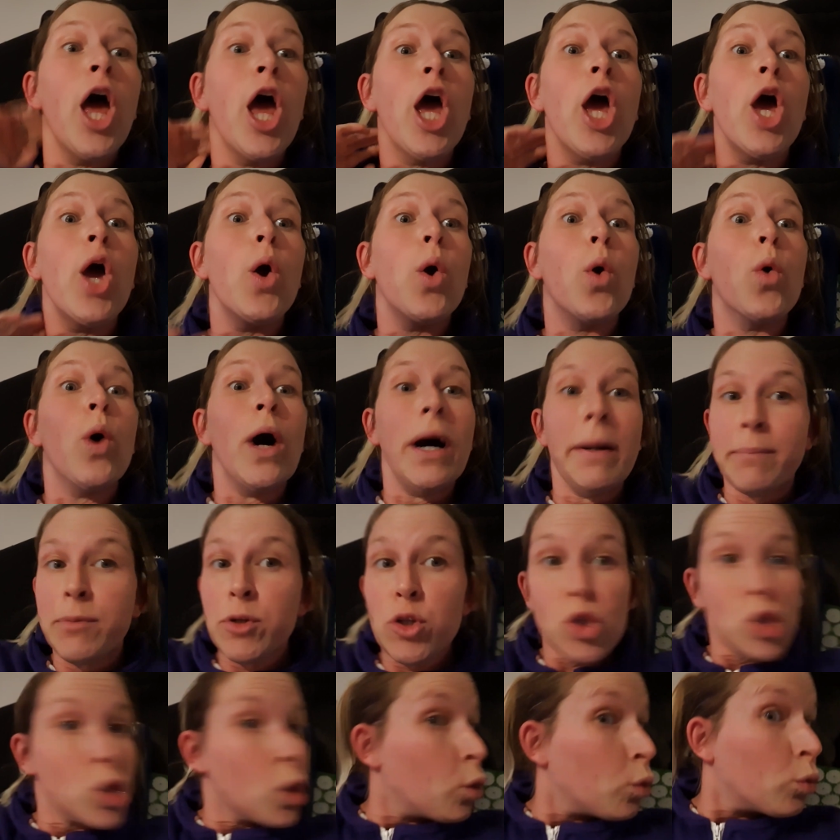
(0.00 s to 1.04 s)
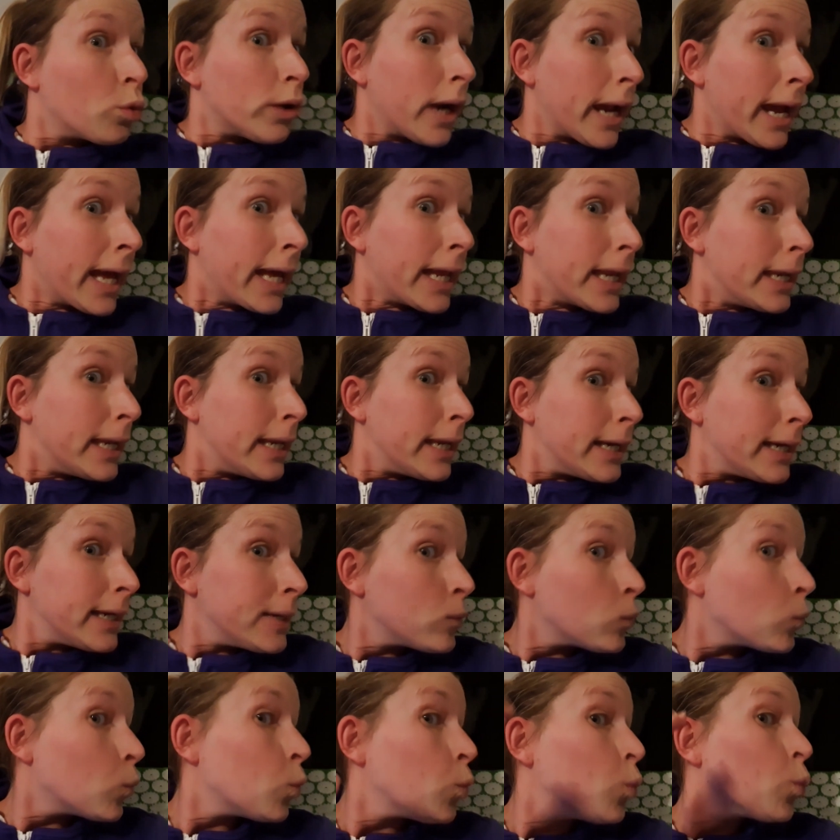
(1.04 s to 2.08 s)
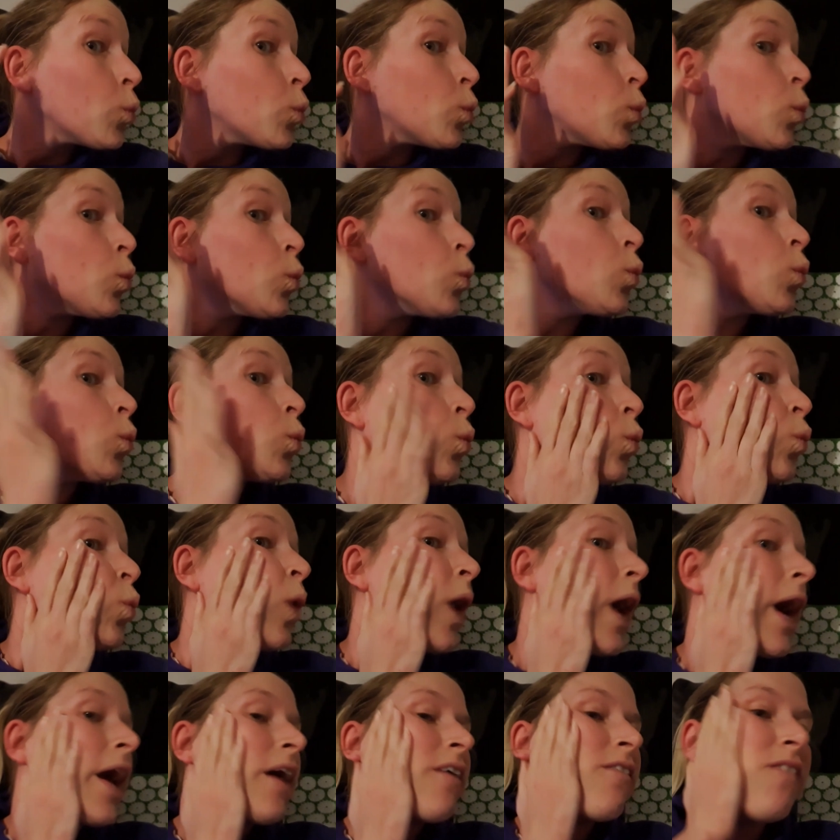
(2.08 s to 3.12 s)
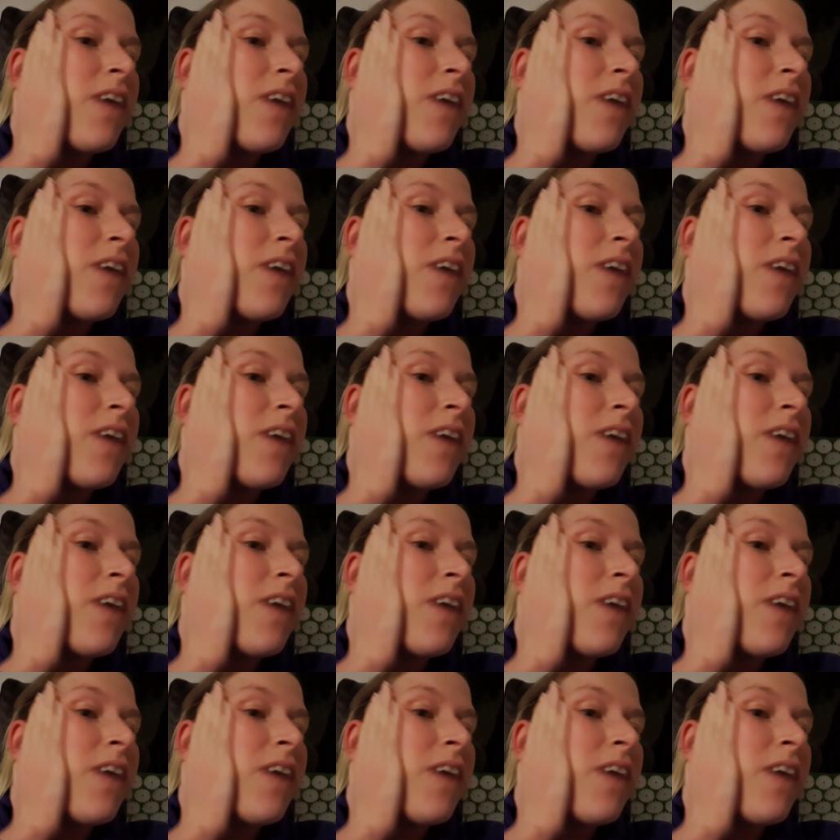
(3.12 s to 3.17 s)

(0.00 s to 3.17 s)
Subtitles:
Ew, I'm so red. I have